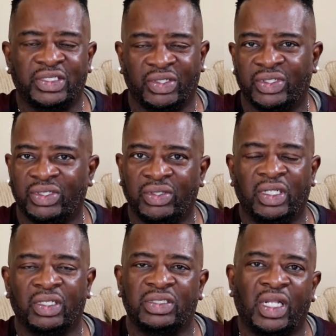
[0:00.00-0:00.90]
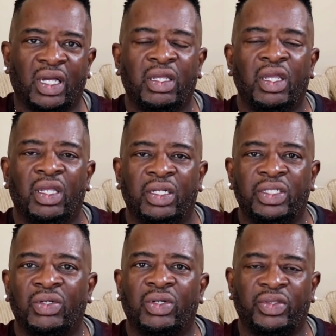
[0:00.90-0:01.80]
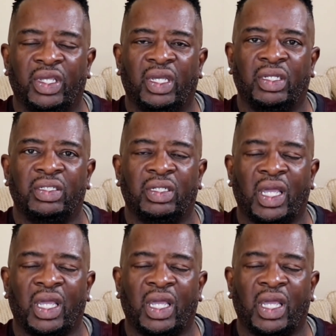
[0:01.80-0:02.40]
32 years, not knowing that